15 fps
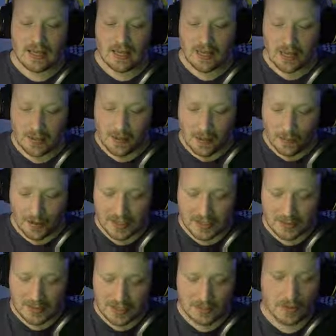I want it to
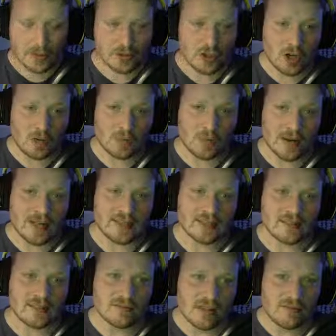be the most
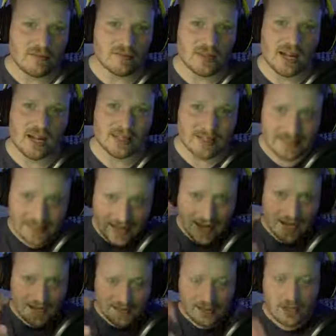comprehensive Death Guard
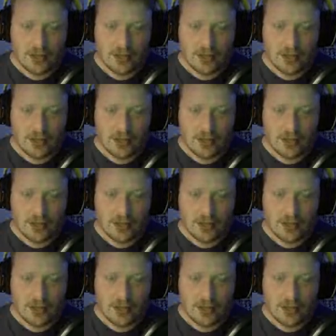guide